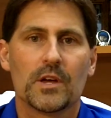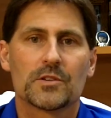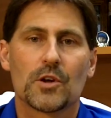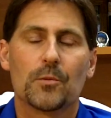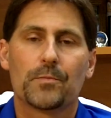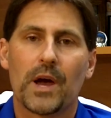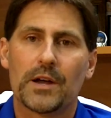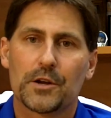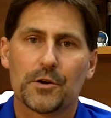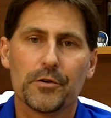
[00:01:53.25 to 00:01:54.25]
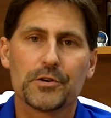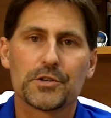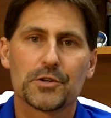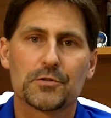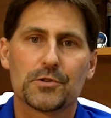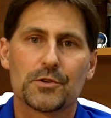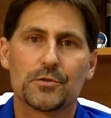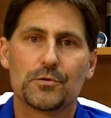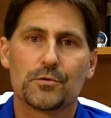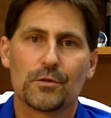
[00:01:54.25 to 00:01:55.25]
So I'd encourage you
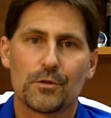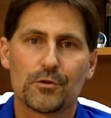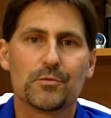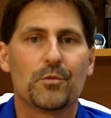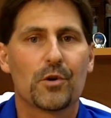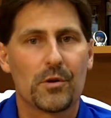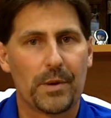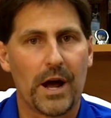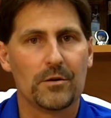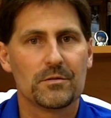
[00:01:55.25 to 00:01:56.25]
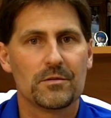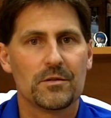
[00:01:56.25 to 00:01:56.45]
to learn more about